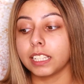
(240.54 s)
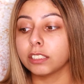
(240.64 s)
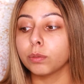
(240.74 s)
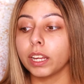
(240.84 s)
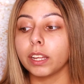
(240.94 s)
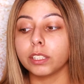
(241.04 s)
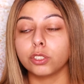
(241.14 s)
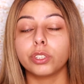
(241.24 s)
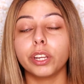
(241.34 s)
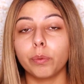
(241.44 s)
that's why I
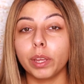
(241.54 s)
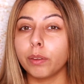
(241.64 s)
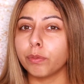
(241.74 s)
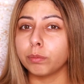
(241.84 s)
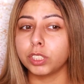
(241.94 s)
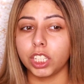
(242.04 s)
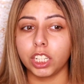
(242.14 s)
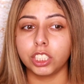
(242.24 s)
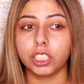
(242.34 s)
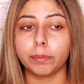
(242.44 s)
stray away from
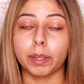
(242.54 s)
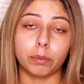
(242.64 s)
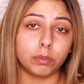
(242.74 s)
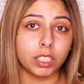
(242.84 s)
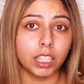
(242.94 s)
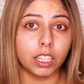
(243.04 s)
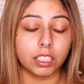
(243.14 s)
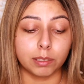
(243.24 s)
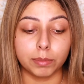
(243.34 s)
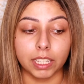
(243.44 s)
changing my routine
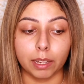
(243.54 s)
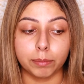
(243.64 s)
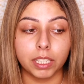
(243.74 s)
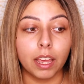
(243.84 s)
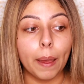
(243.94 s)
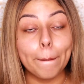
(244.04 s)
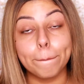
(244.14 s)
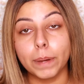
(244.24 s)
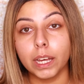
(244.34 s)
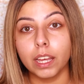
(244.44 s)
sometimes.
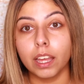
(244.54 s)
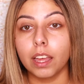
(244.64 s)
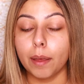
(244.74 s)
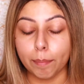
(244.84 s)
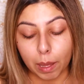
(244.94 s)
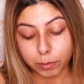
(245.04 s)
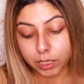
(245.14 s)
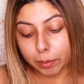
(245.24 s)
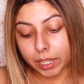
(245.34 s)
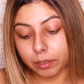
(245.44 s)
But vamos
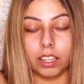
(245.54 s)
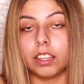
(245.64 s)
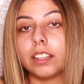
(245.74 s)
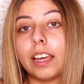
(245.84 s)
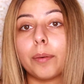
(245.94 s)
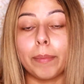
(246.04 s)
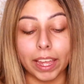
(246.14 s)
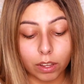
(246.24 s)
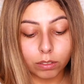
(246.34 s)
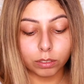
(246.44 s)
a ver. Now,
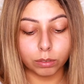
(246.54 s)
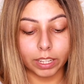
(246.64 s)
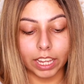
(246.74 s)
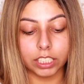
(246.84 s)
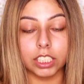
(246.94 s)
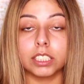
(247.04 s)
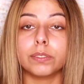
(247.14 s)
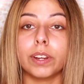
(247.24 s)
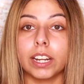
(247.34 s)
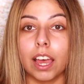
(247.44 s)
my go-to lash as
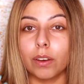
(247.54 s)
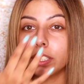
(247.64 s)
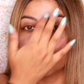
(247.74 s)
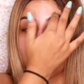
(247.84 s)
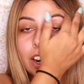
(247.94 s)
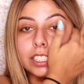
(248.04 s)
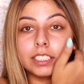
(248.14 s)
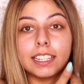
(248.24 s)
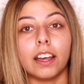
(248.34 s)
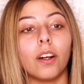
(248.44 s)
of right now is
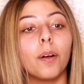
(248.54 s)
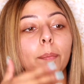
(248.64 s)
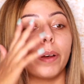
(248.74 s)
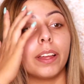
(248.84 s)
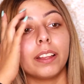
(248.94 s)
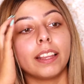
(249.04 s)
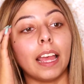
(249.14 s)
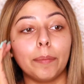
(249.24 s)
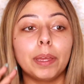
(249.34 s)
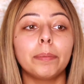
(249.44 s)
Ardell, but
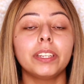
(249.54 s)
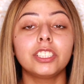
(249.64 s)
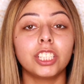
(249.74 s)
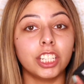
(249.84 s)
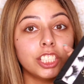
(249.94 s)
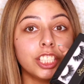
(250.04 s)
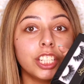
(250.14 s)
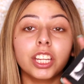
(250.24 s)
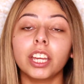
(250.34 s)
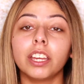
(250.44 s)
that may be
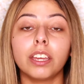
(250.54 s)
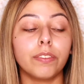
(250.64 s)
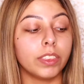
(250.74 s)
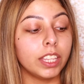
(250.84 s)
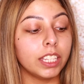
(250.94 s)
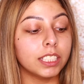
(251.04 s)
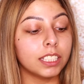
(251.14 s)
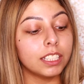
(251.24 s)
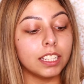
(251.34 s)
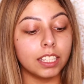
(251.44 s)
changing if these
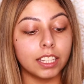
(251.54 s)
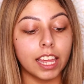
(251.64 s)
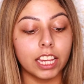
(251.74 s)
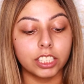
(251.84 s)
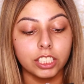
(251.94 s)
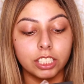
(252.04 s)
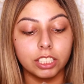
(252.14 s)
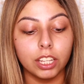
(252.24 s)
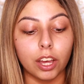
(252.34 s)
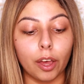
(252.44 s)
Lily lashes
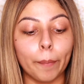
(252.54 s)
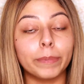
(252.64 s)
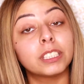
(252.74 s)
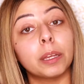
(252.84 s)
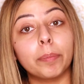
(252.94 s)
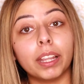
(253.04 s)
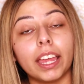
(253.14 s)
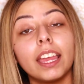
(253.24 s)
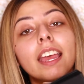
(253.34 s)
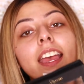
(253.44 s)
come to
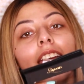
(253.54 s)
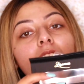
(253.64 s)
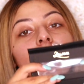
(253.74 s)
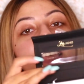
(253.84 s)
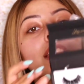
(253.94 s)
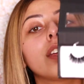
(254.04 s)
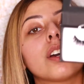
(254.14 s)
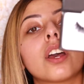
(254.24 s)
play. And they look